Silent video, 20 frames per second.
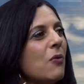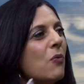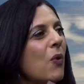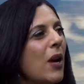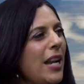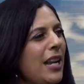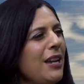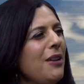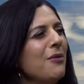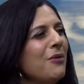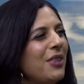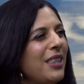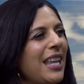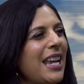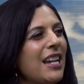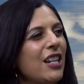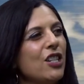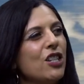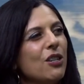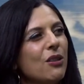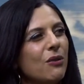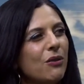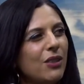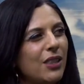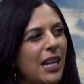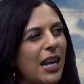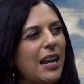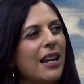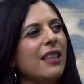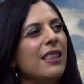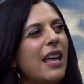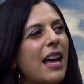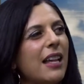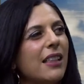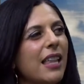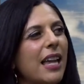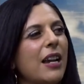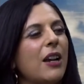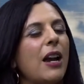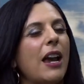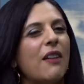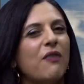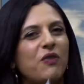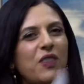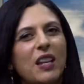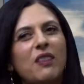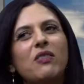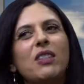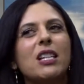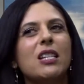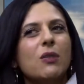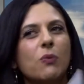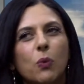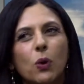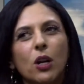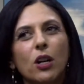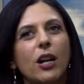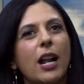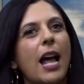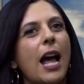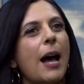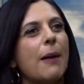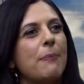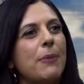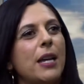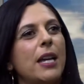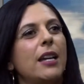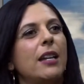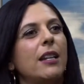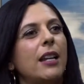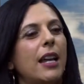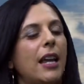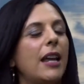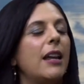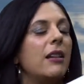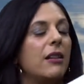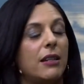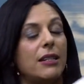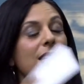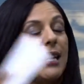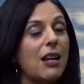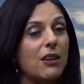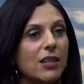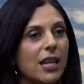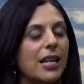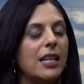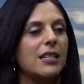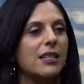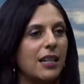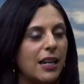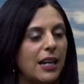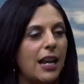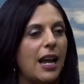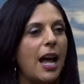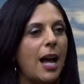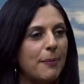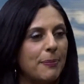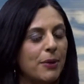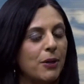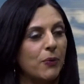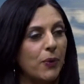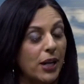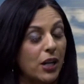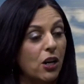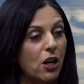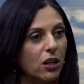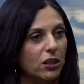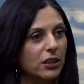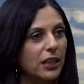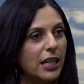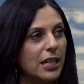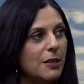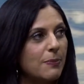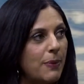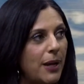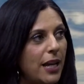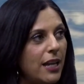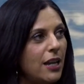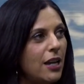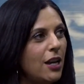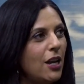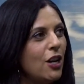What do you think? Do you think that if this were to happen, and it sounds like it's going to happen regardless, but